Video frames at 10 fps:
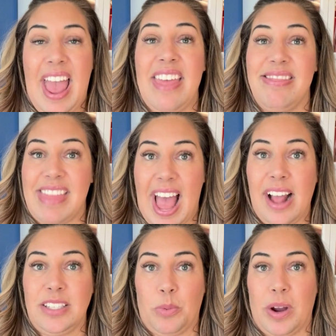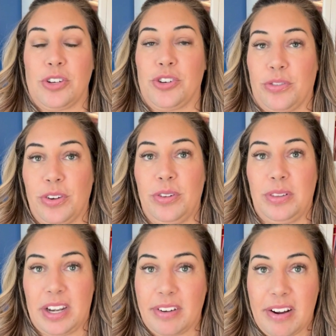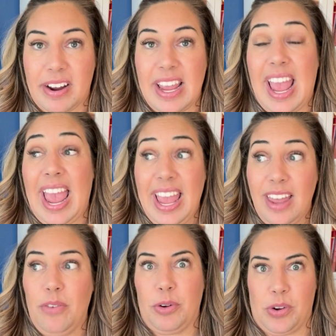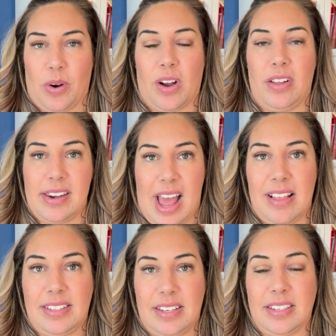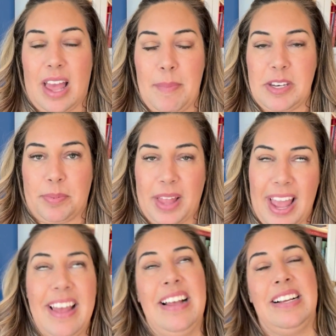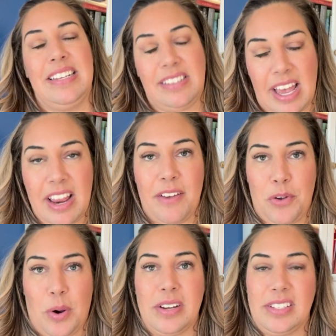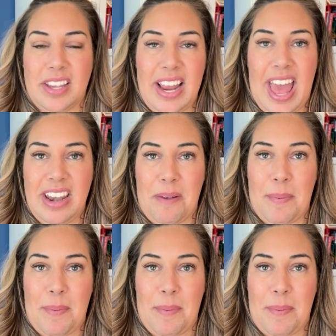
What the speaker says: And that's where true literary and rhetorical analysis come into play. Setting, of course, is going to end up